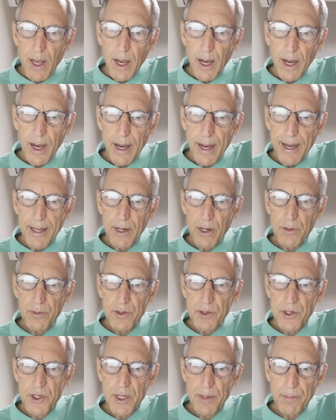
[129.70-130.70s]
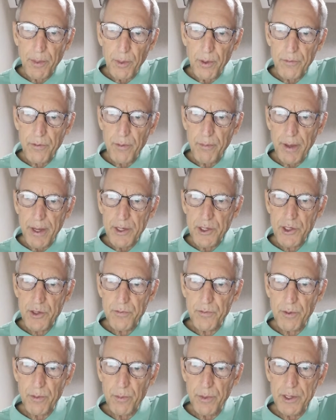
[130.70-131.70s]
I learned this simple information
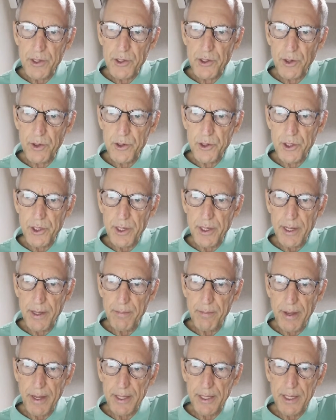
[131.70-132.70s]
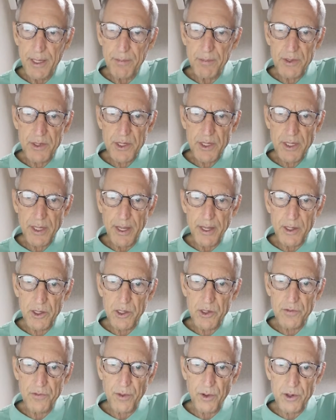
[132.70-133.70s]
from researching and making
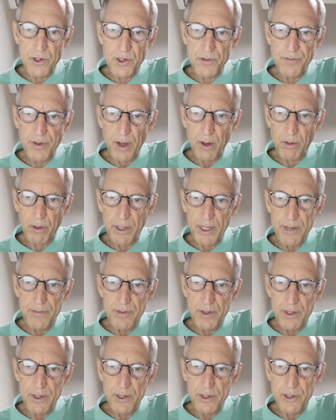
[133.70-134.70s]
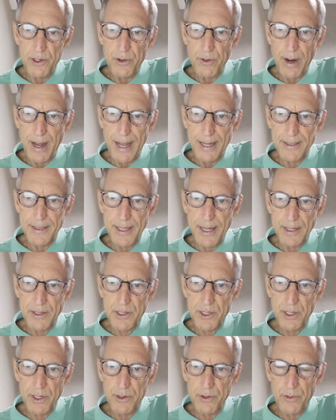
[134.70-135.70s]
mistakes. First of all, leaving your high tax
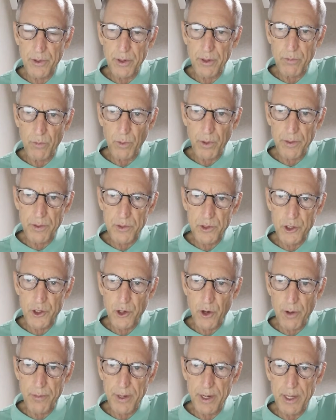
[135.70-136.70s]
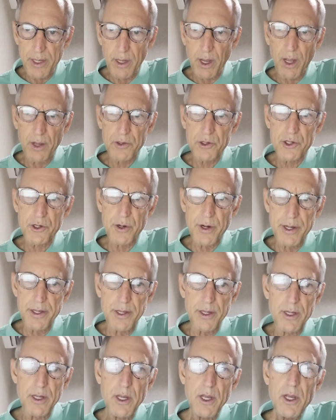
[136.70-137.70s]
country, whether it's Germany,
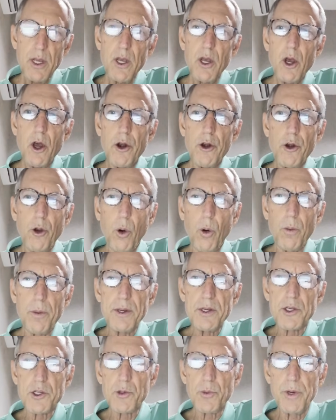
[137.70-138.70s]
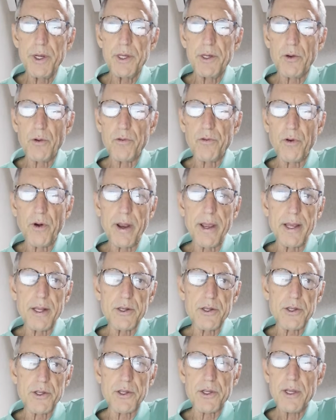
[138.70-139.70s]
Australia, Norway, Sweden, or
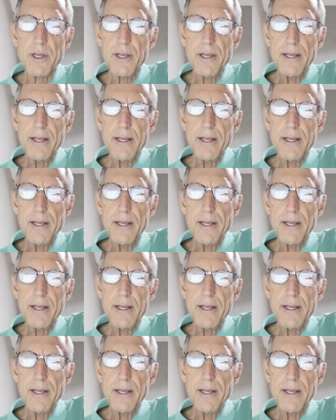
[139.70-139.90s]
France,